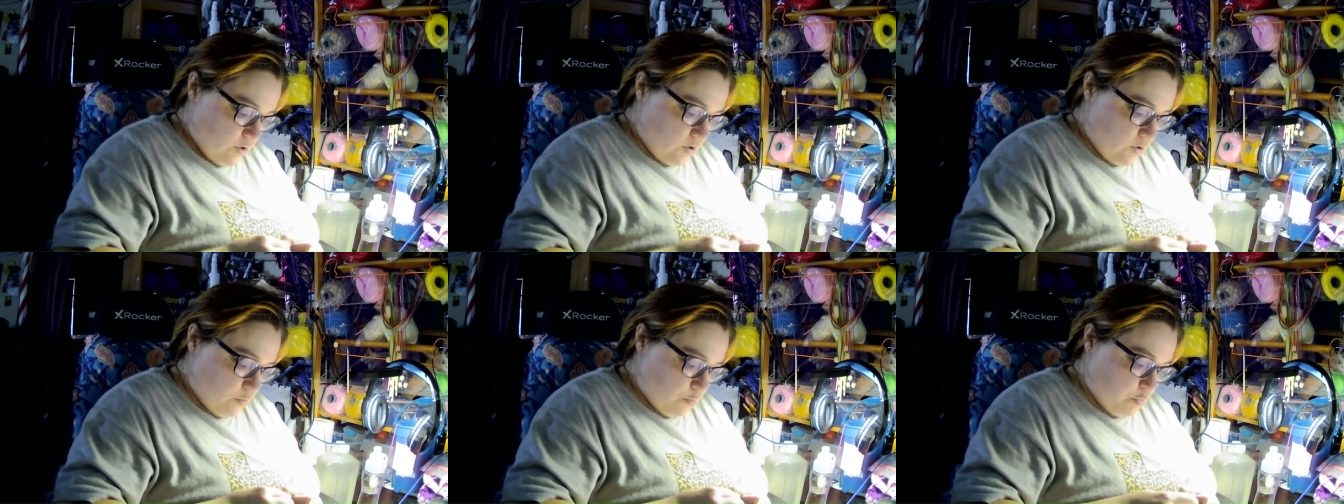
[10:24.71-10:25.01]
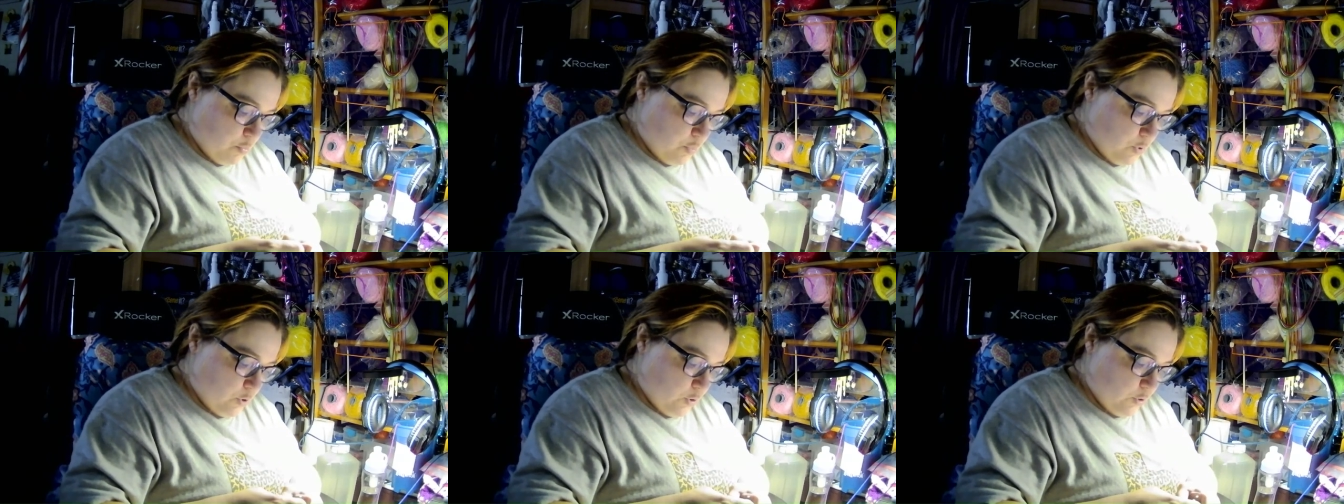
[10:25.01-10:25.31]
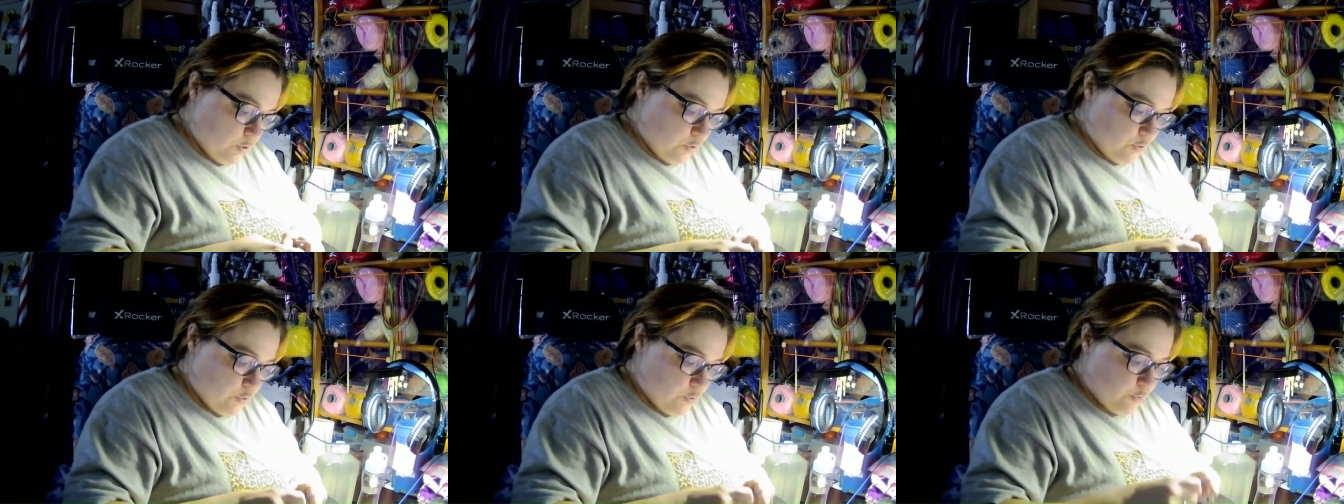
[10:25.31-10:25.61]
the
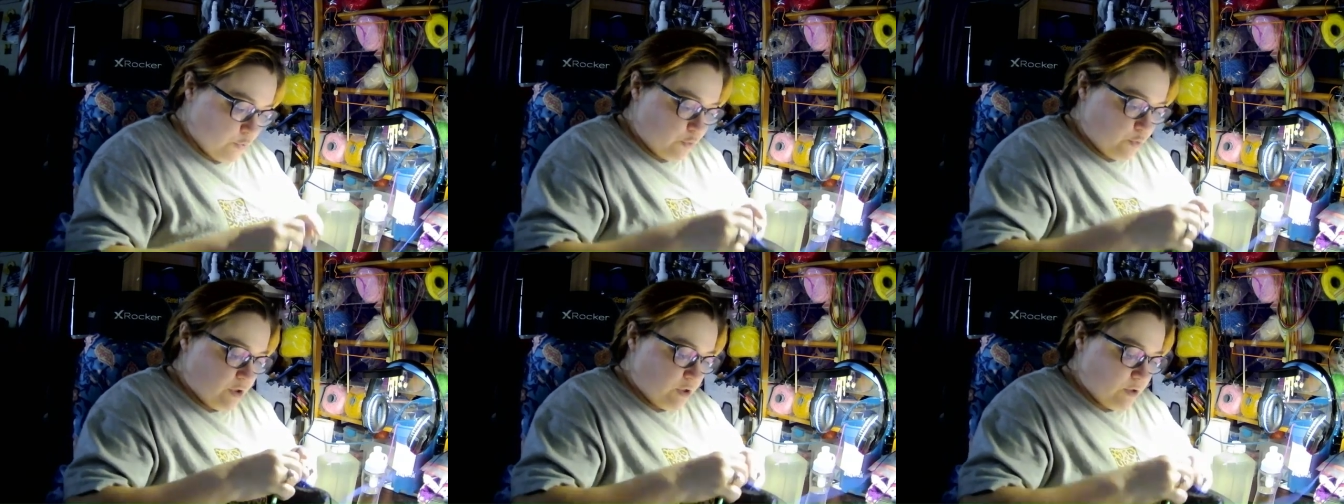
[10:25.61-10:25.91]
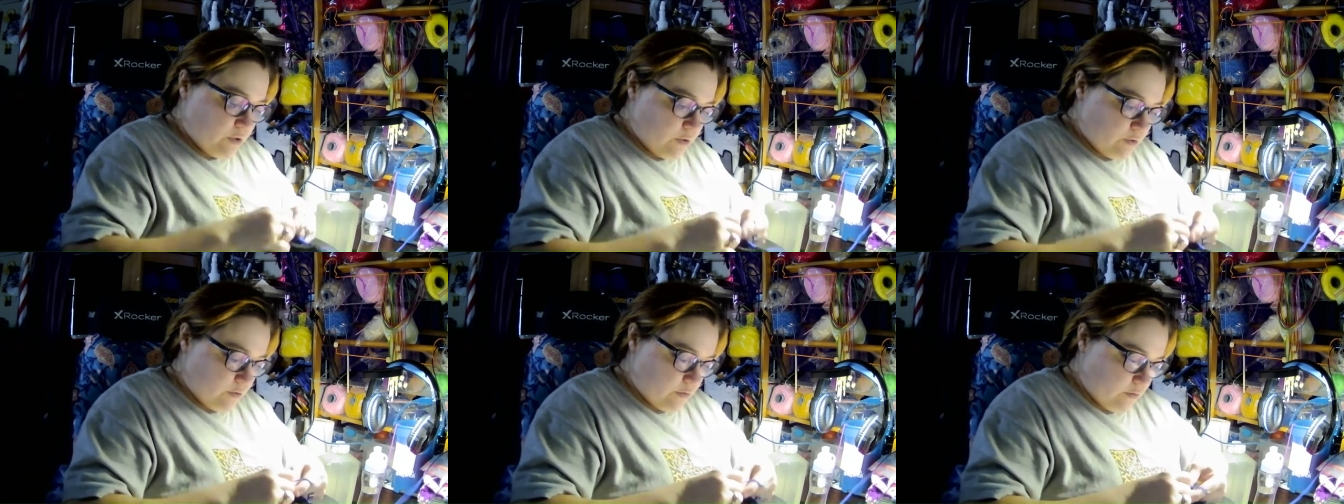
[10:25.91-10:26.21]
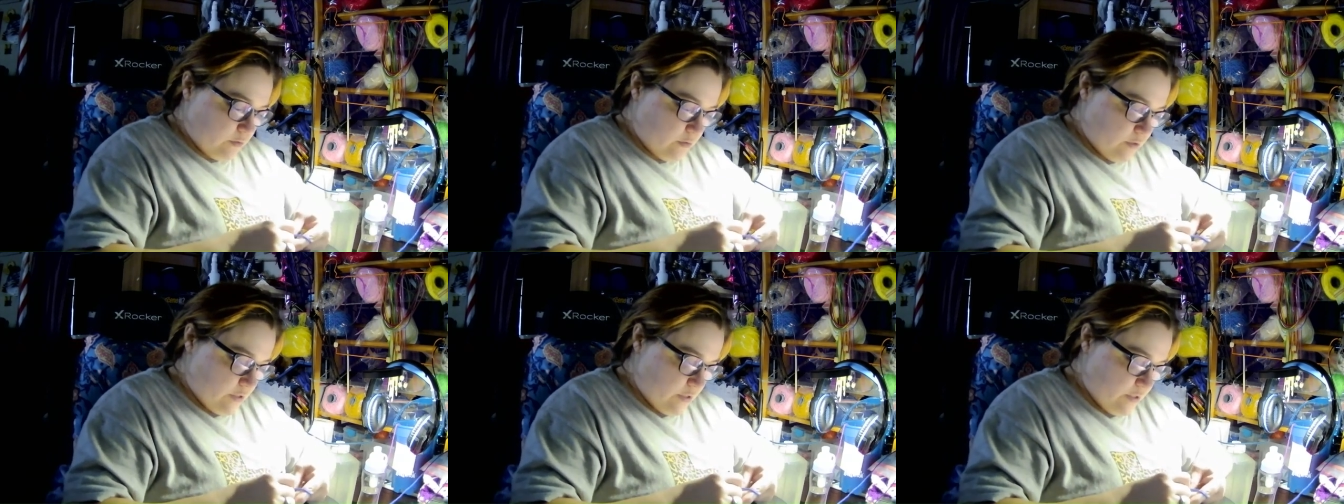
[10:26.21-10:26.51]
blue,
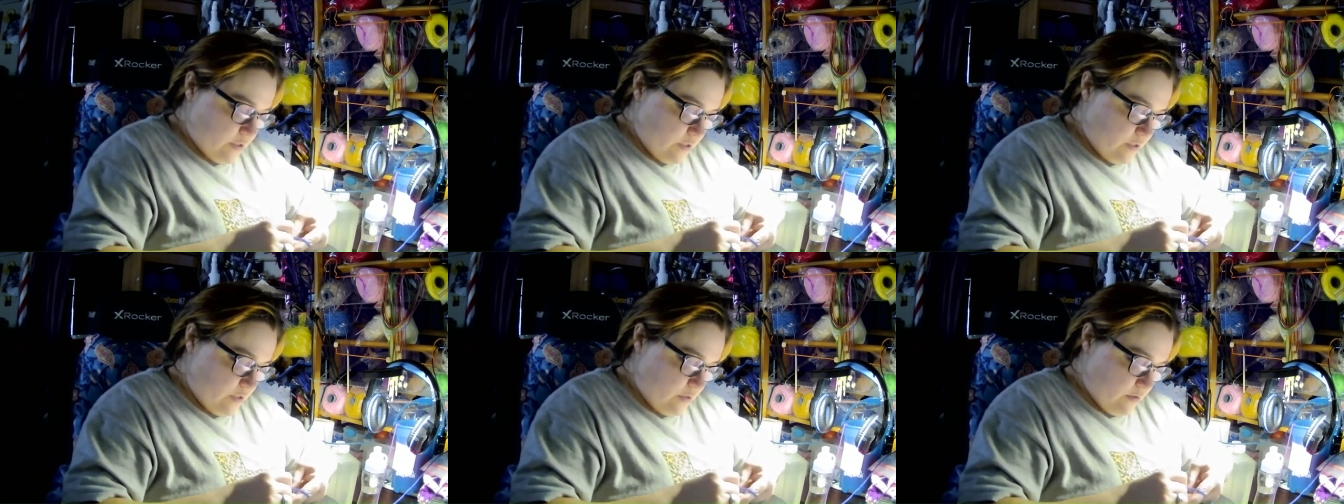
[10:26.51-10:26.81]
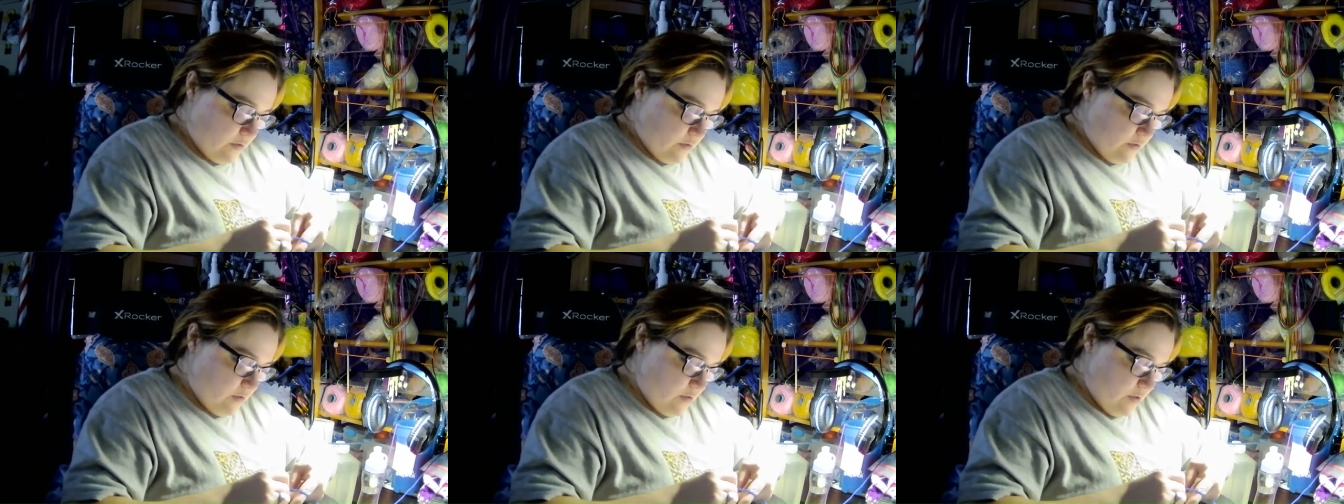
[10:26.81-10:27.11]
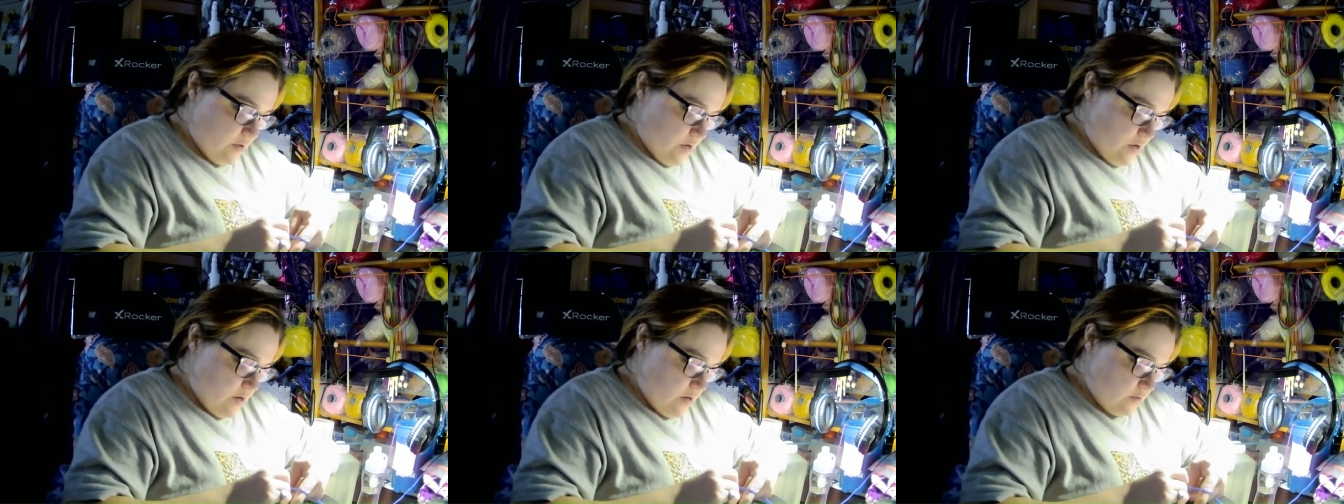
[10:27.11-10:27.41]
like
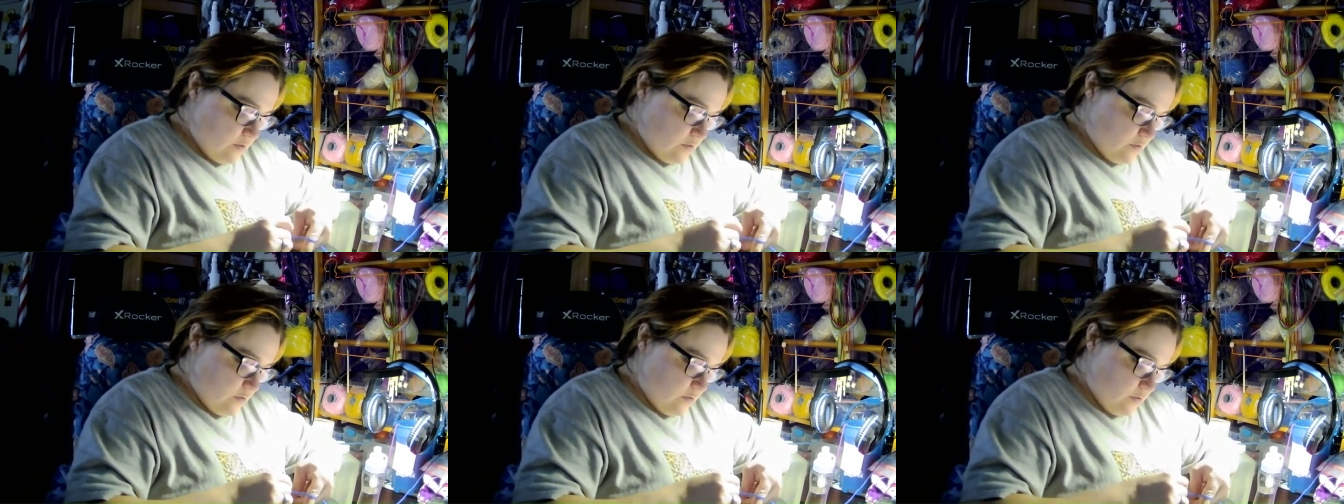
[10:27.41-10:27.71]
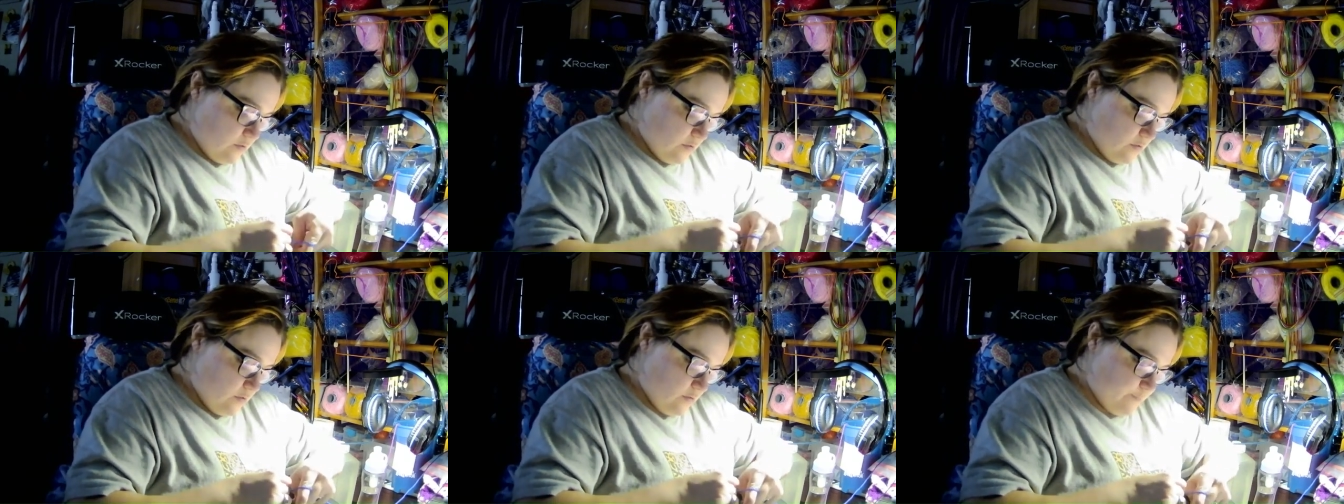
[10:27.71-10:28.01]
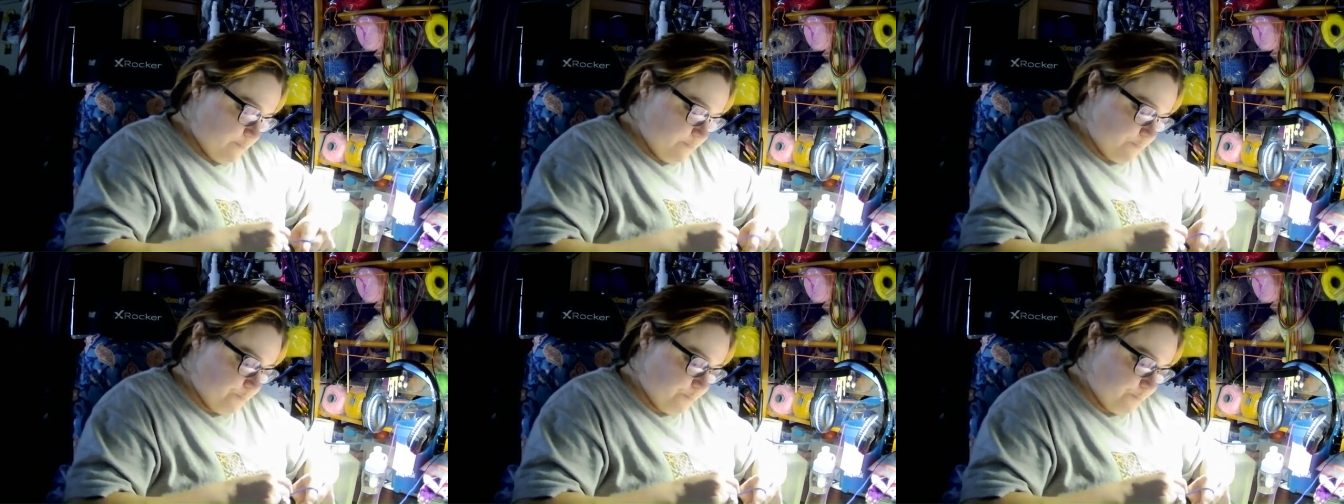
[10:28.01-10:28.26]
that.